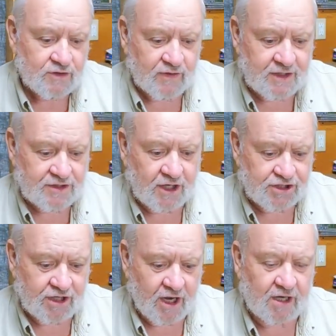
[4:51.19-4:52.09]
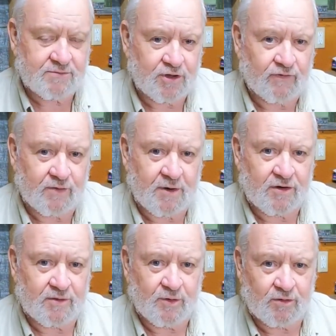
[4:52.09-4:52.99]
So that suction line comes out from
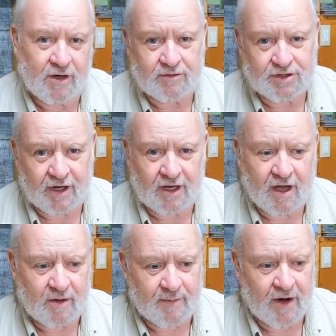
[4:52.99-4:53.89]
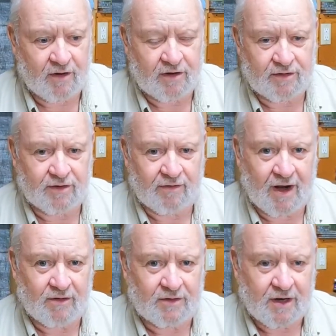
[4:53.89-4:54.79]
under the boathouse, and I kind of buried it in the
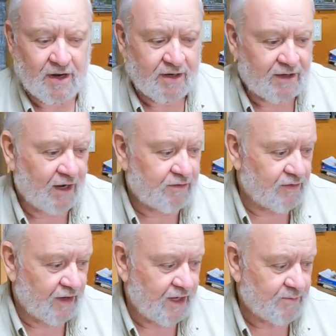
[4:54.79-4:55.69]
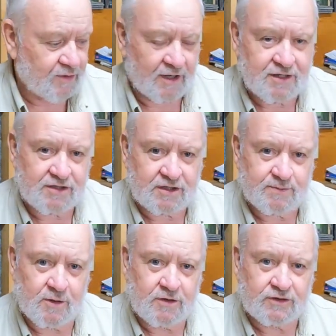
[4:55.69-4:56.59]
ground down to the lake, but then it's
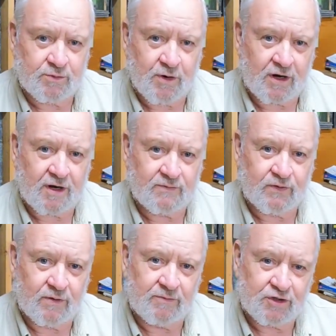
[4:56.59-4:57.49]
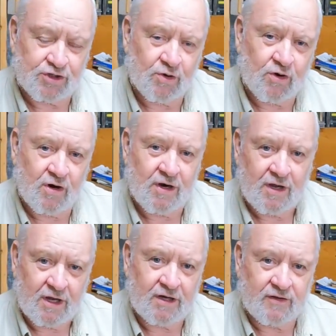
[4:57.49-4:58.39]
exposed from where it comes from the shore
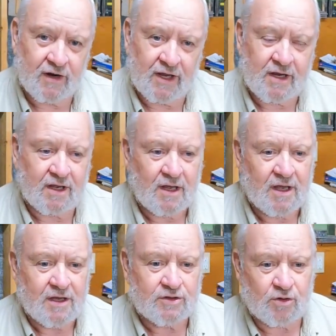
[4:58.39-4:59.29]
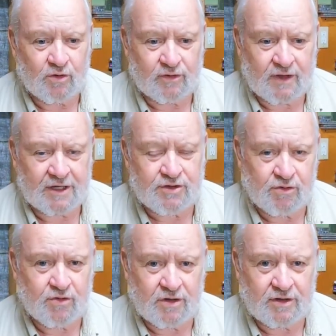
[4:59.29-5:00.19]
into the lake. So that's
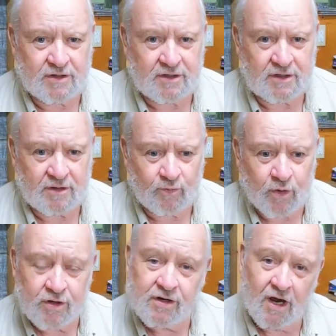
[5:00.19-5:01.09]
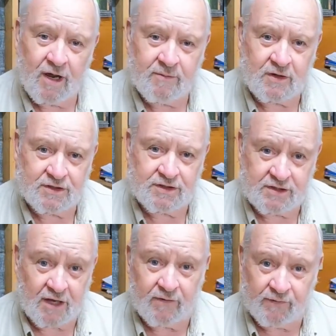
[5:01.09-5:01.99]
no good in the winter time because
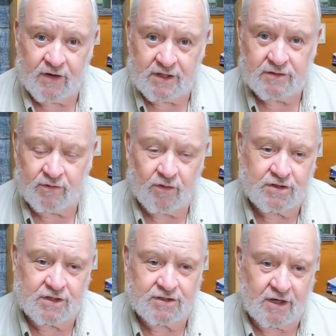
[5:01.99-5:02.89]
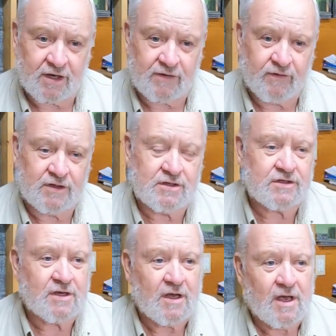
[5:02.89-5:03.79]
that'll freeze, of course, because the lake freezes.